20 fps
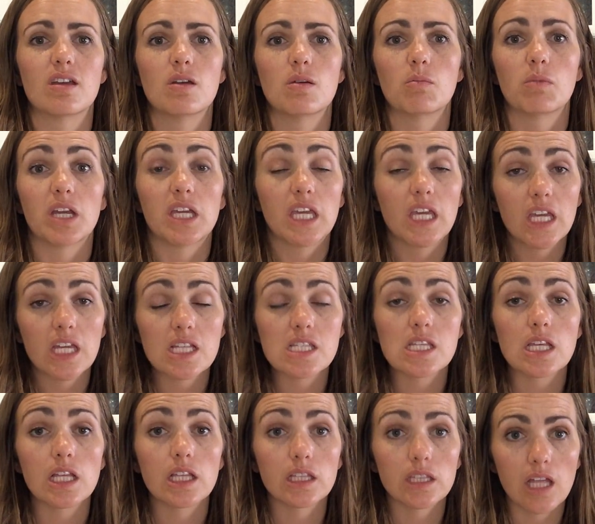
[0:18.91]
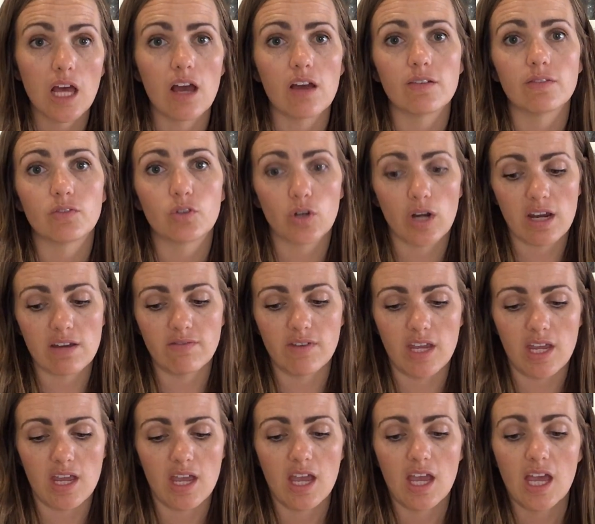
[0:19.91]
My kids love
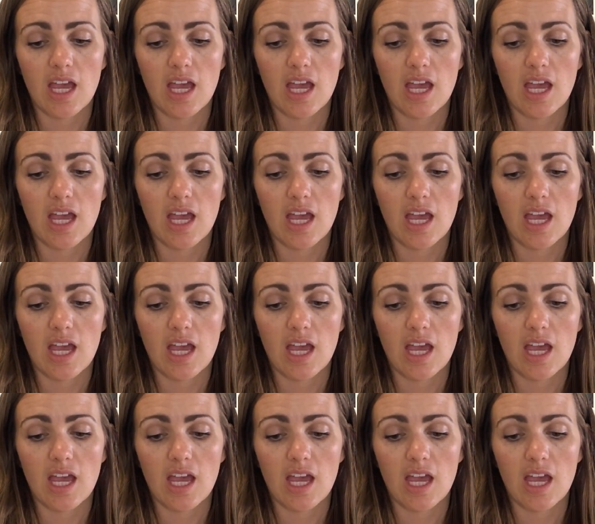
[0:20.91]
gravy,